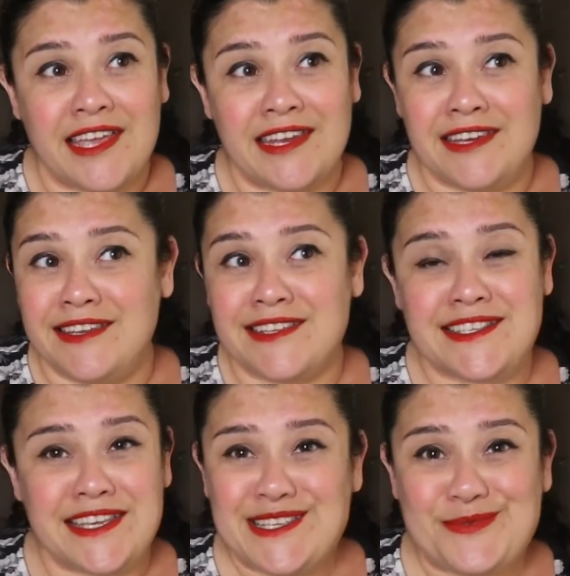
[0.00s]
and the
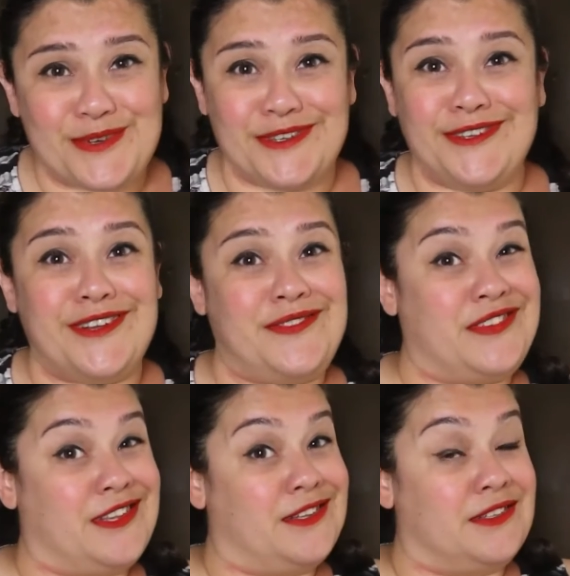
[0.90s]
sittings were not
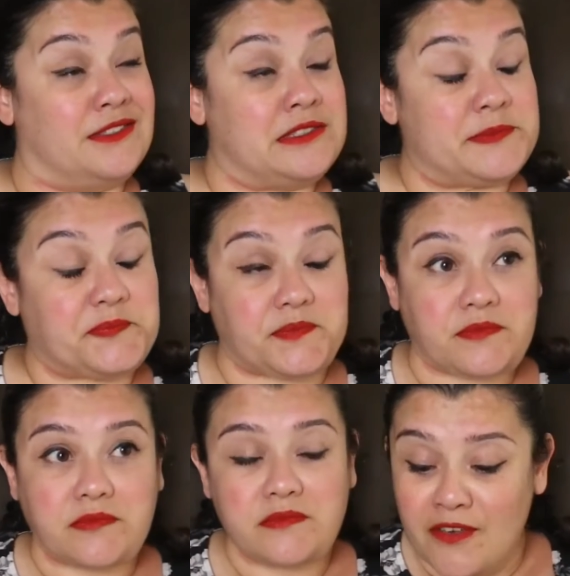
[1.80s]
even that long.
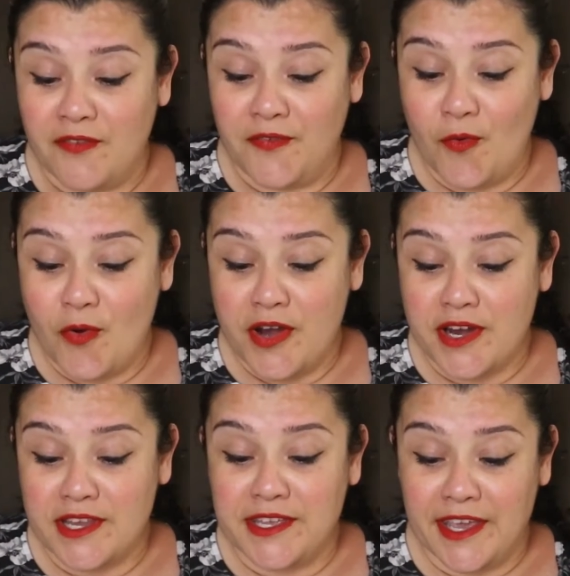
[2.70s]

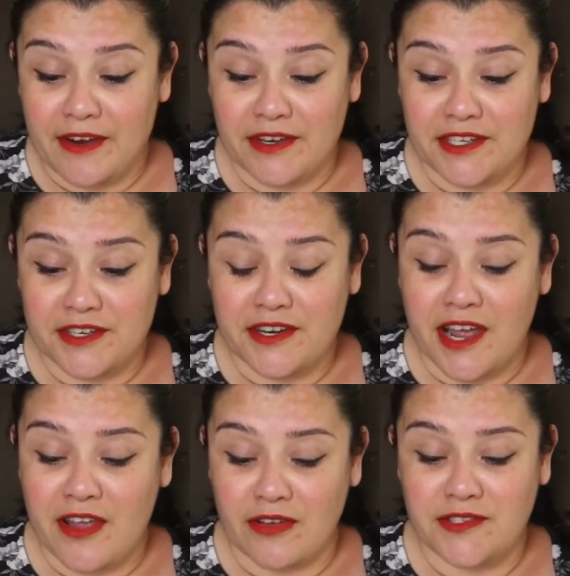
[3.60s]
For character,
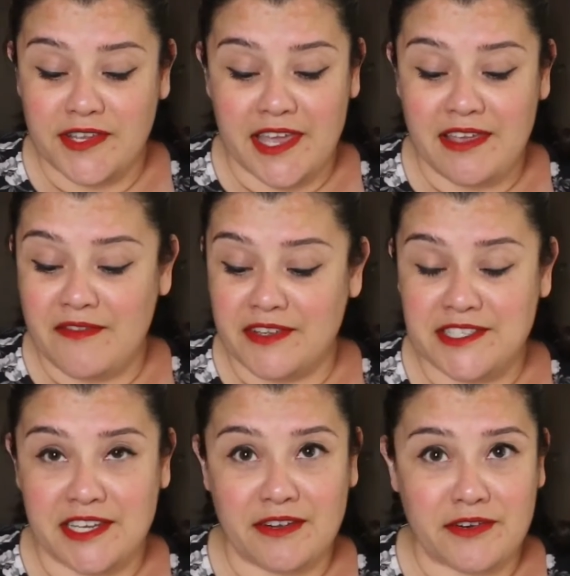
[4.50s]
I also gave a
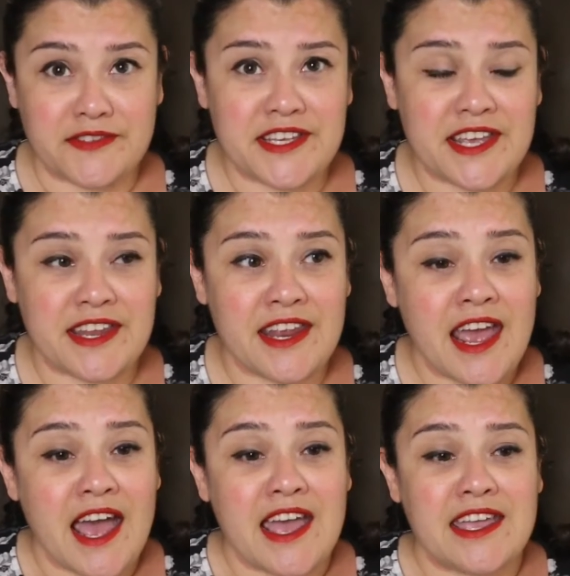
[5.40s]
10 out of 10,
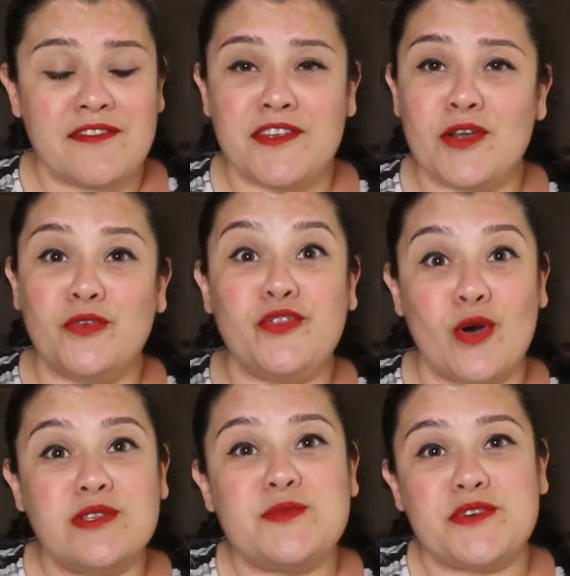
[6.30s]
even though
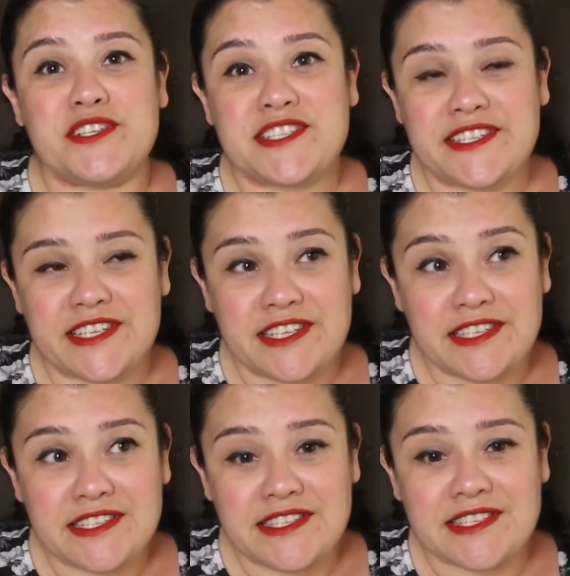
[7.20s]
those were
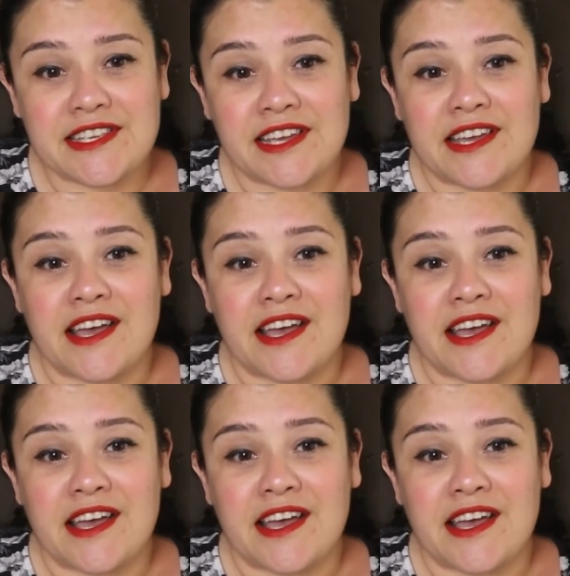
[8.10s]
teens,